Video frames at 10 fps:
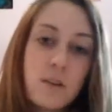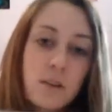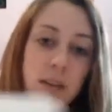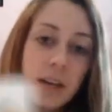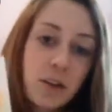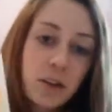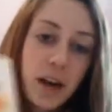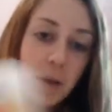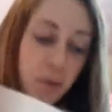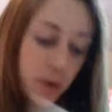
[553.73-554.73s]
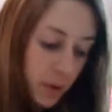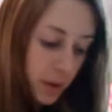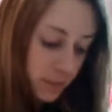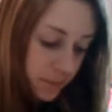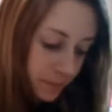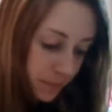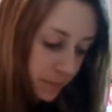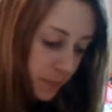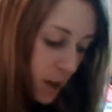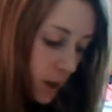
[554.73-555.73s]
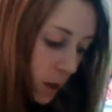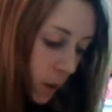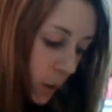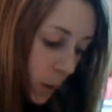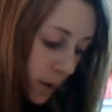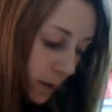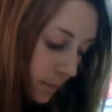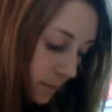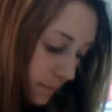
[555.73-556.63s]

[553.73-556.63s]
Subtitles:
Looks like crap. Anyway.